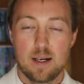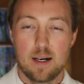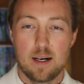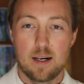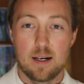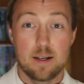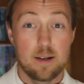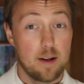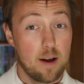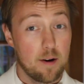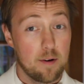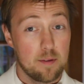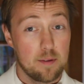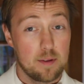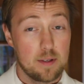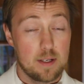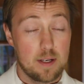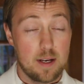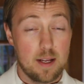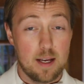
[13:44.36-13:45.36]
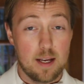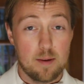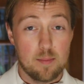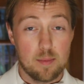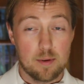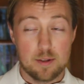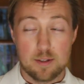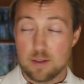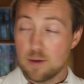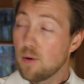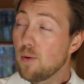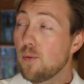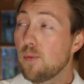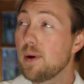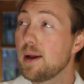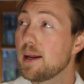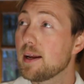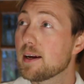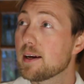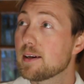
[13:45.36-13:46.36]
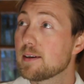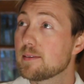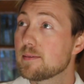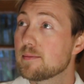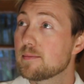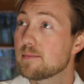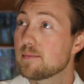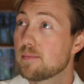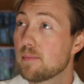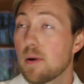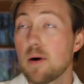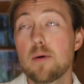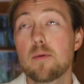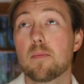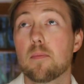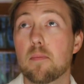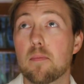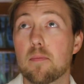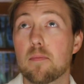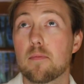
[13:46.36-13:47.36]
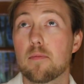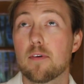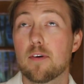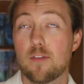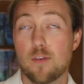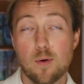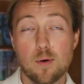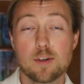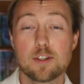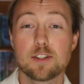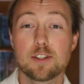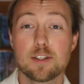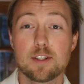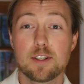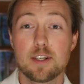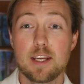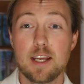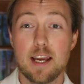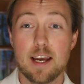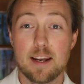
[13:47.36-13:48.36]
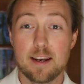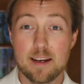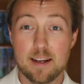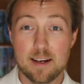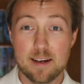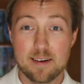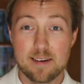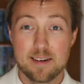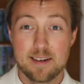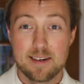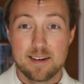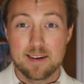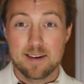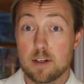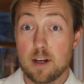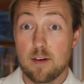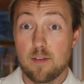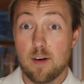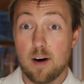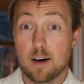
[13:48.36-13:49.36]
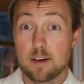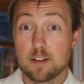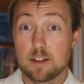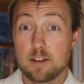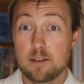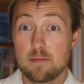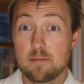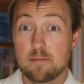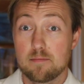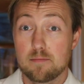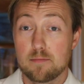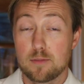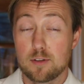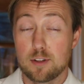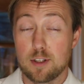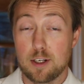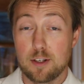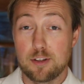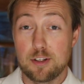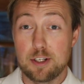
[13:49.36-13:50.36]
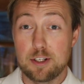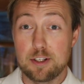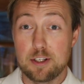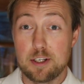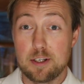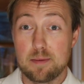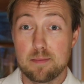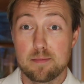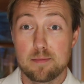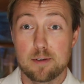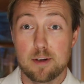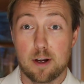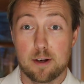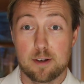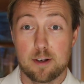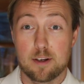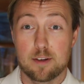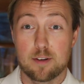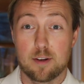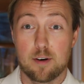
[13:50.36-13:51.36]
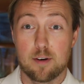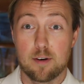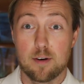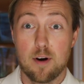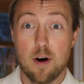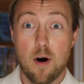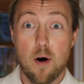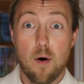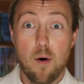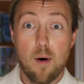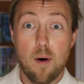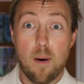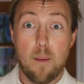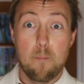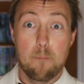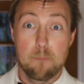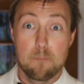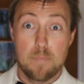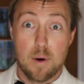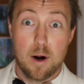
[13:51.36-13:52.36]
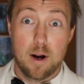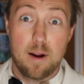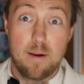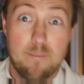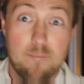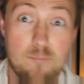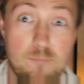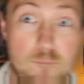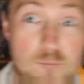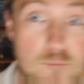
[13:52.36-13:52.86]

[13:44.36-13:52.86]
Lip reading: Not only today, this whole week. Boom! Fortune cookie ending. Stay foxy, stay cheesy. Talk to you later. Bye!